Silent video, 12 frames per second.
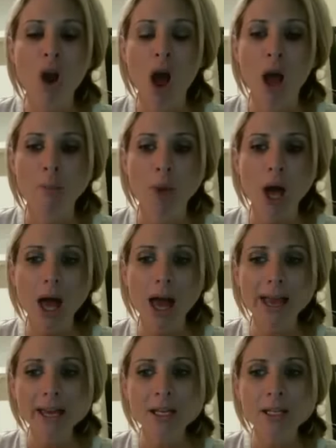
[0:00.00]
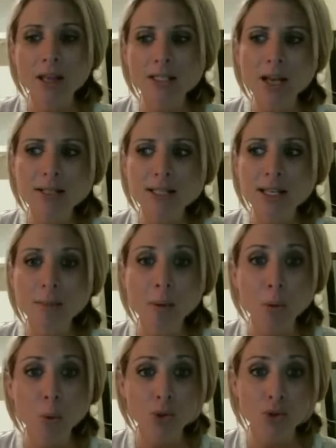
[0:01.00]
And that's not saying that
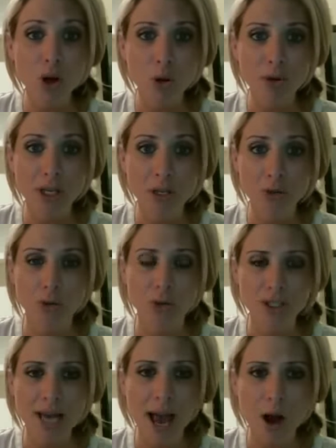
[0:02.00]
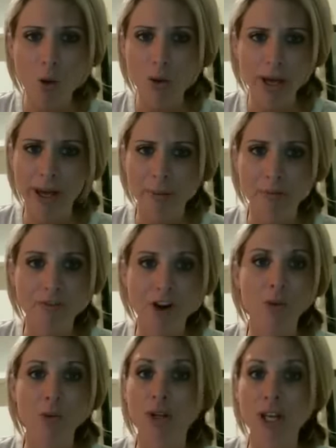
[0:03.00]
people who struggle with eating disorders now can't
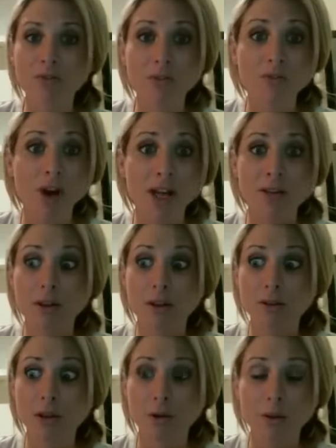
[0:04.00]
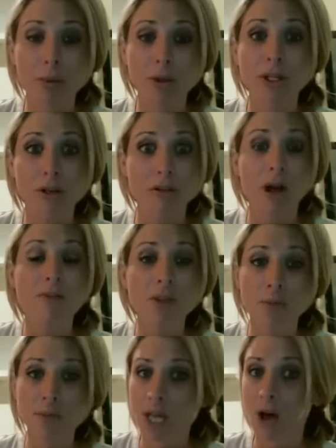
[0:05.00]
find relief and find, you know, the ability to love
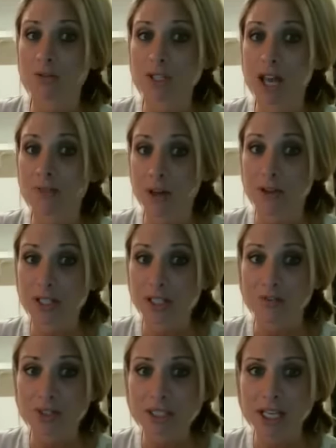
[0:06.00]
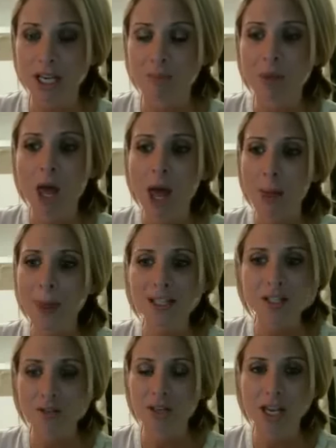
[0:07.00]
themselves and have healthy self-esteem.
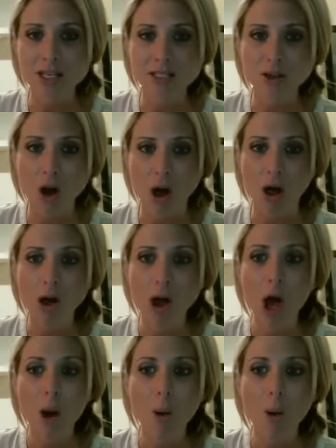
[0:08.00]
That's not the case at all.